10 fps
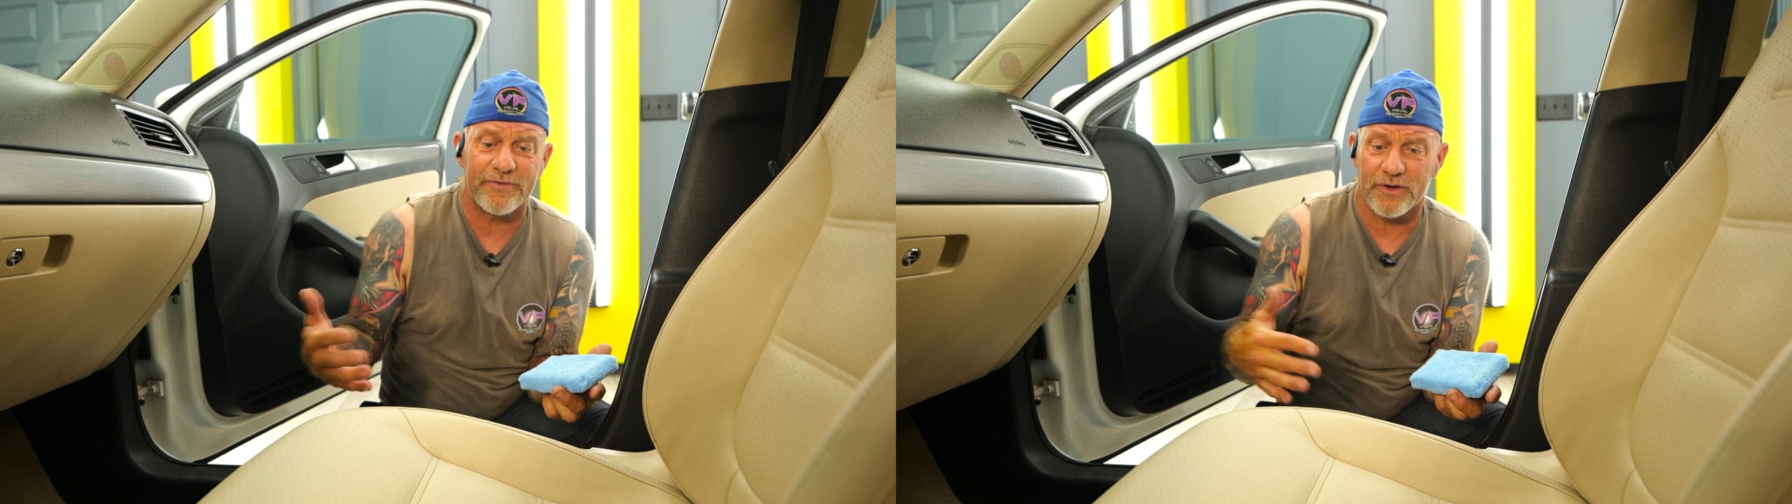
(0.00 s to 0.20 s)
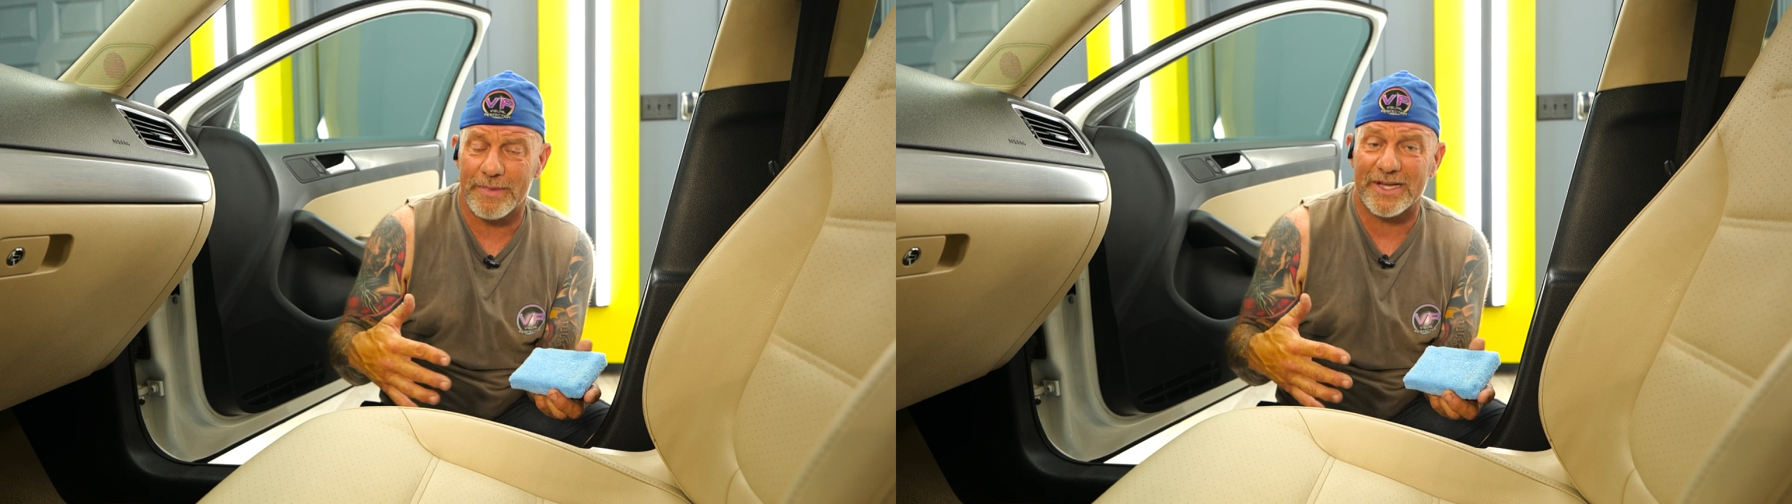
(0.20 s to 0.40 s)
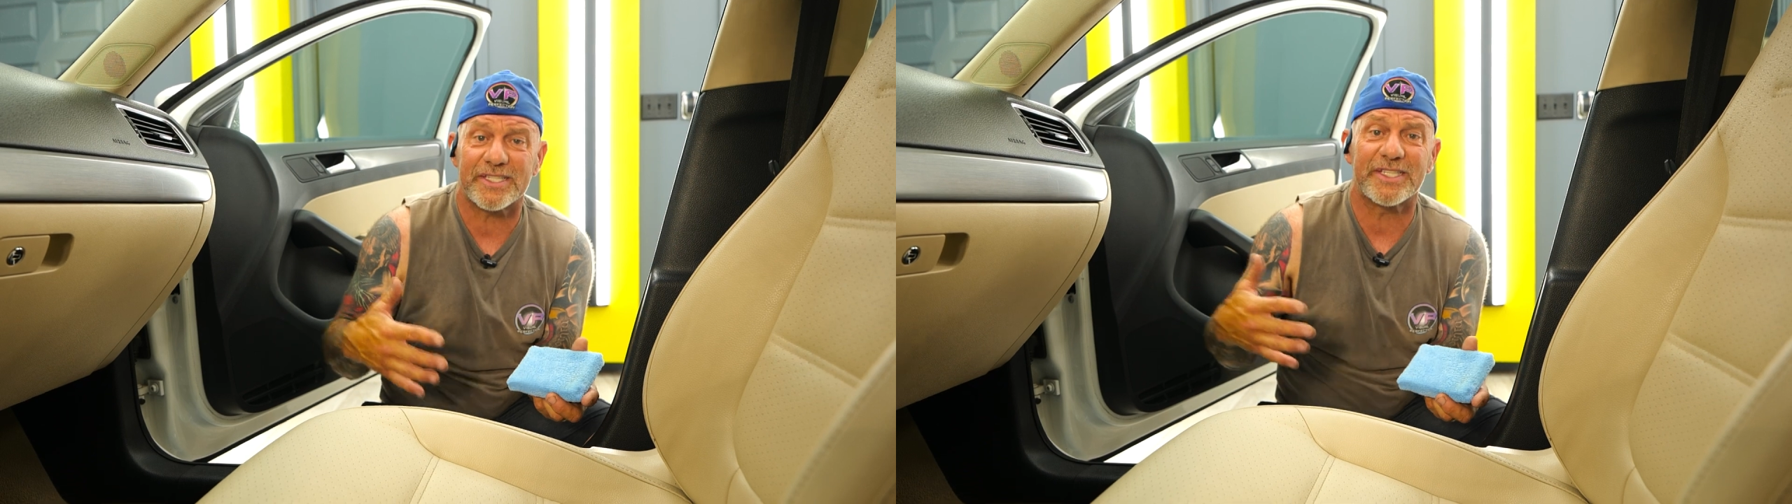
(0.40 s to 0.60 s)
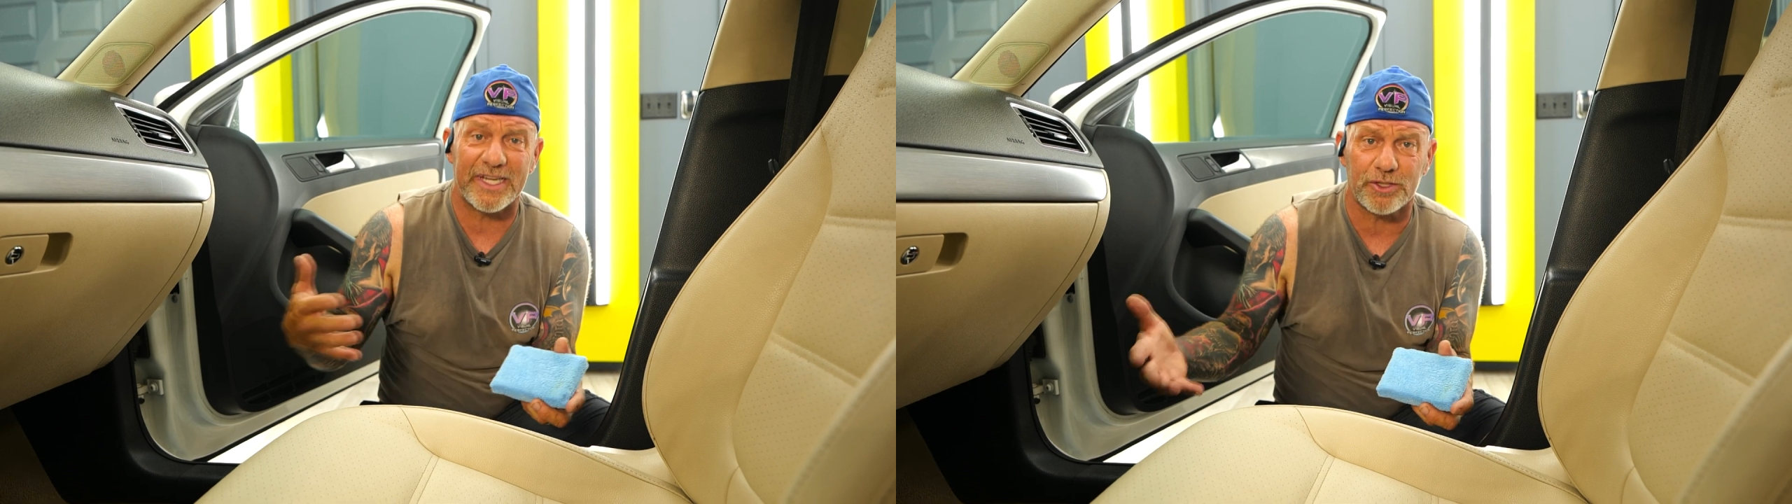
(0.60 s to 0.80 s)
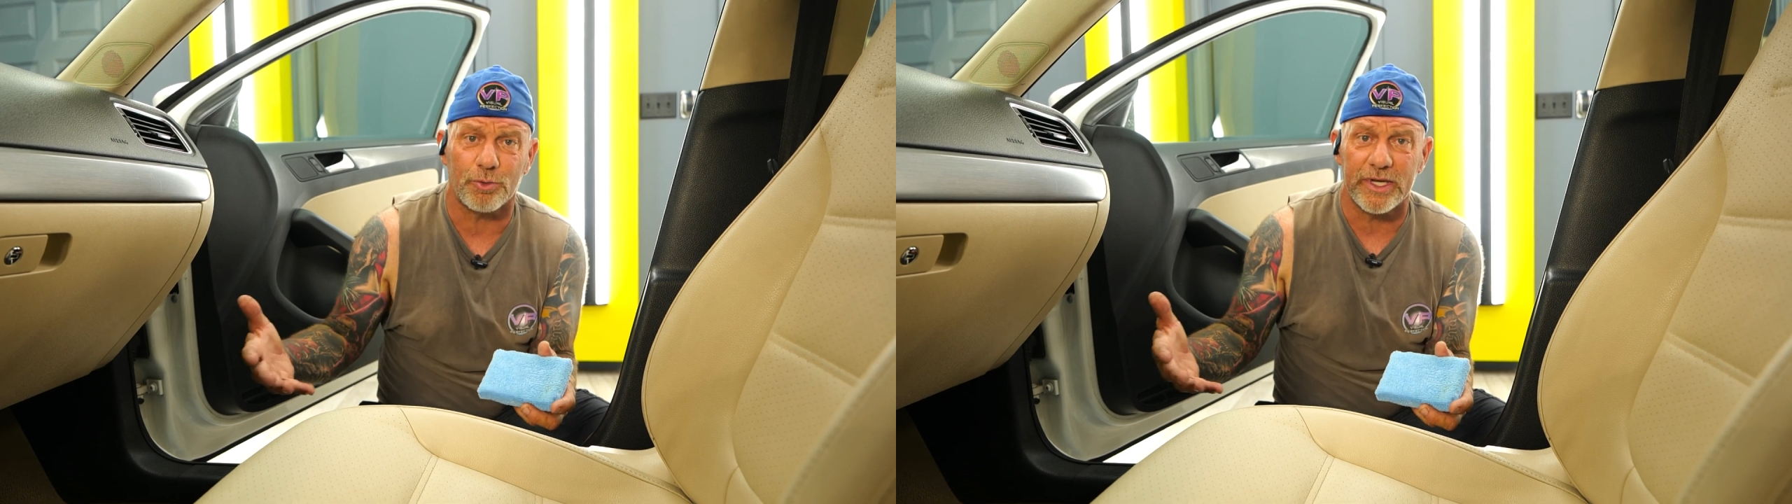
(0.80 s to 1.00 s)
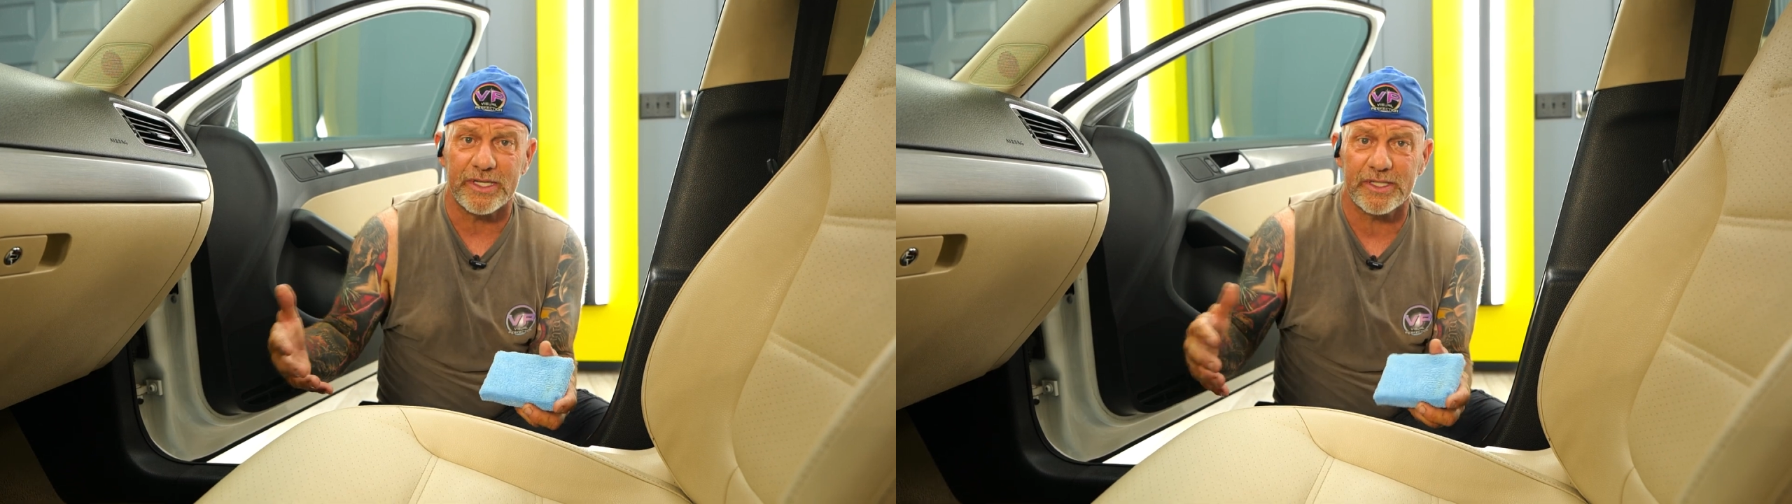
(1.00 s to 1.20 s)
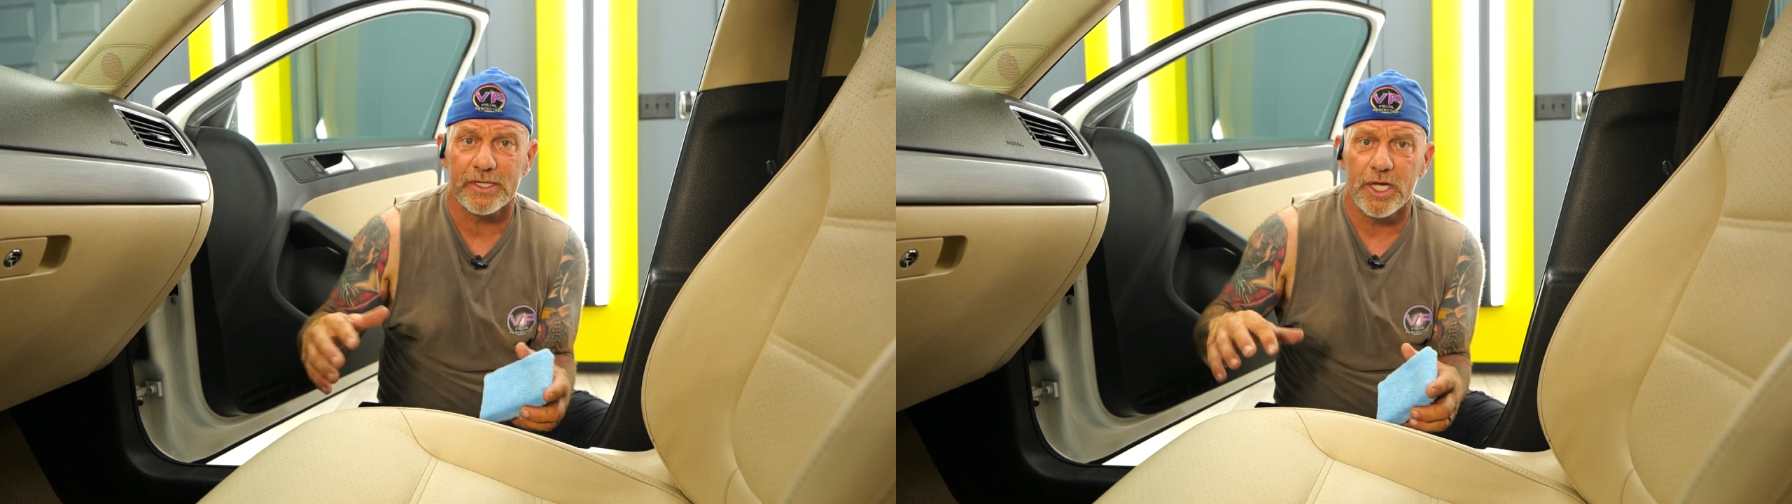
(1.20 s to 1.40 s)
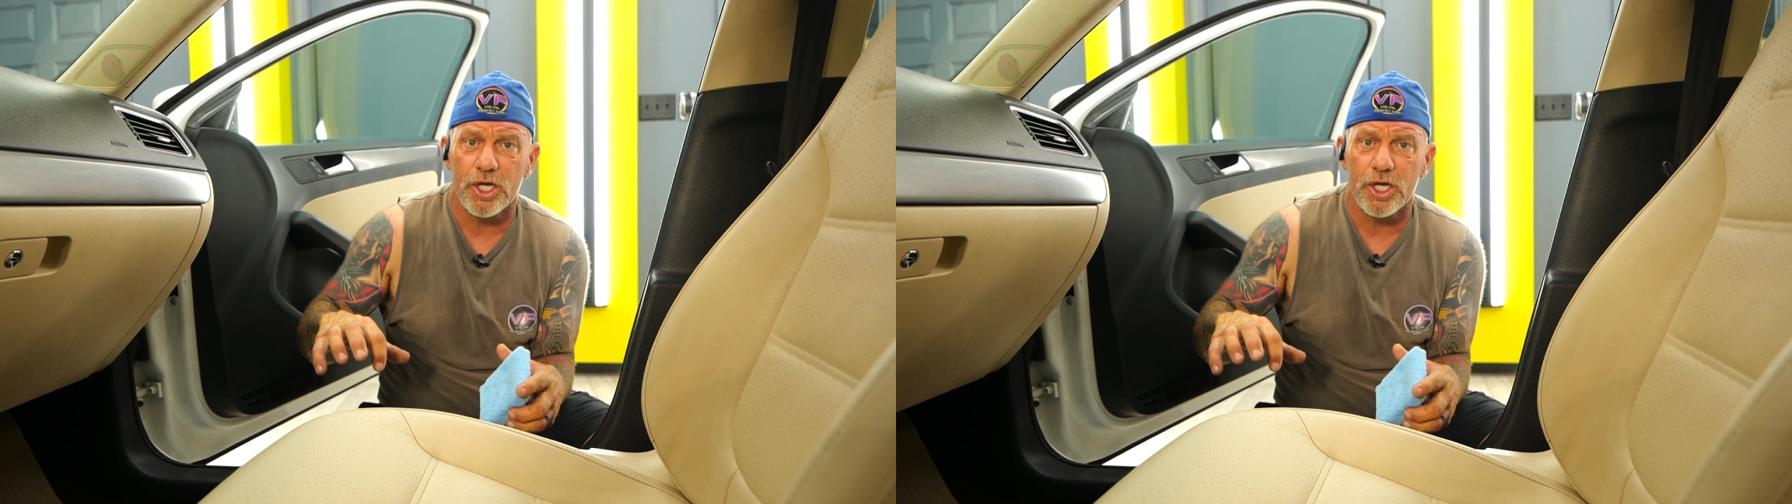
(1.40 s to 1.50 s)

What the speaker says: for about 6 weeks.